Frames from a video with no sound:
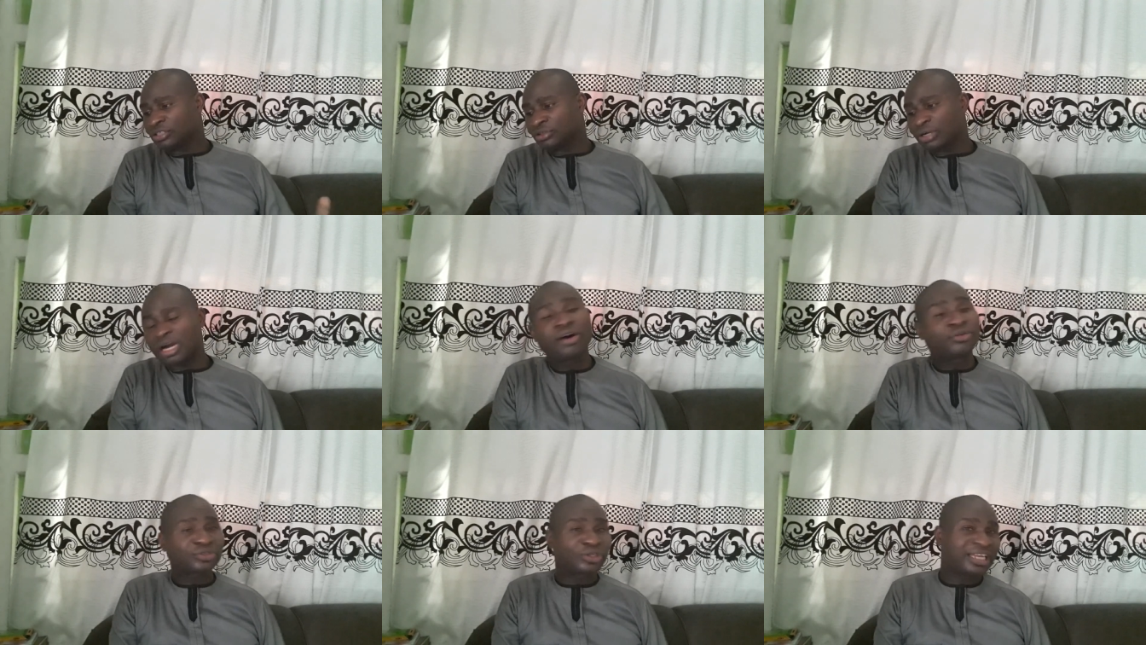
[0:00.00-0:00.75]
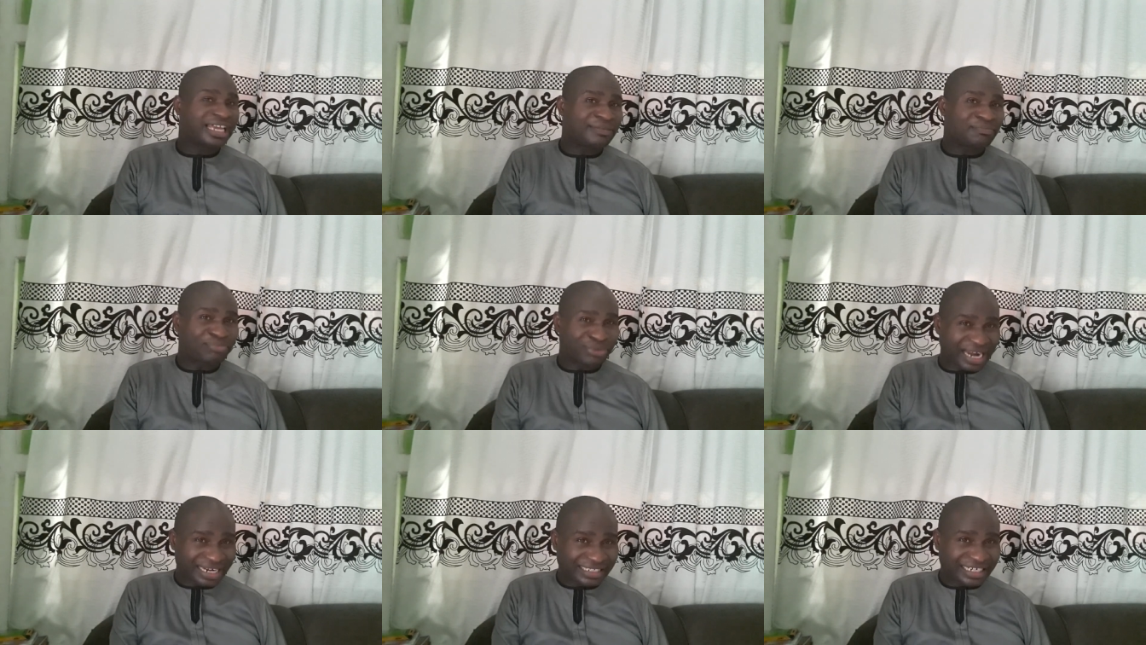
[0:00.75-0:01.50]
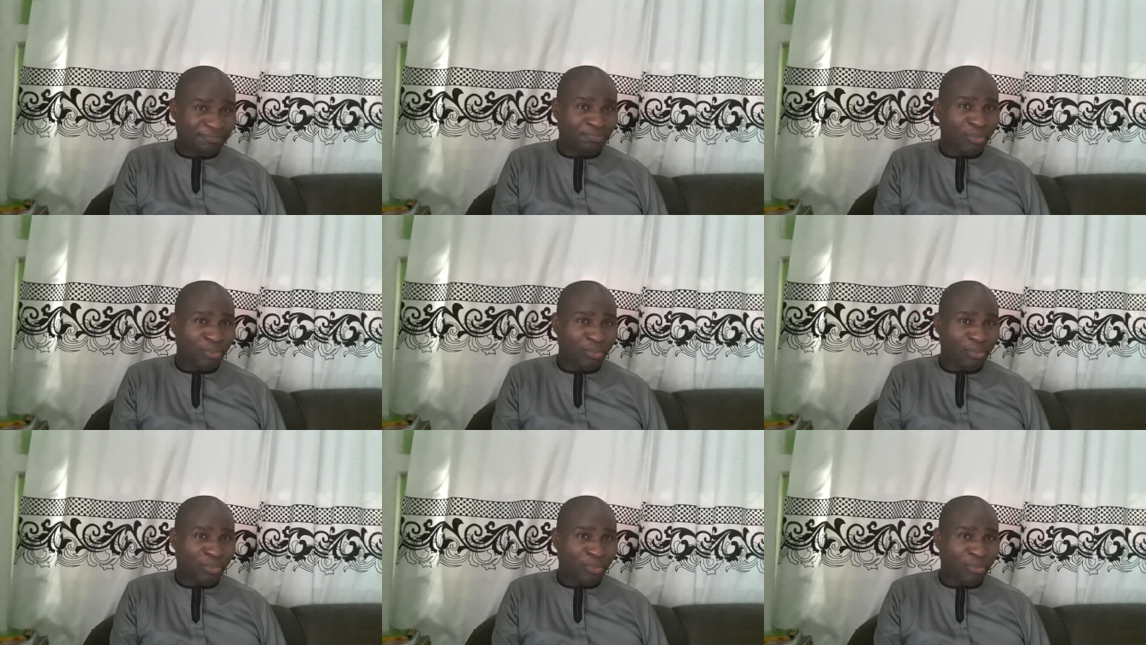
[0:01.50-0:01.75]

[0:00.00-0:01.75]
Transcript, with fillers: you can also learn branded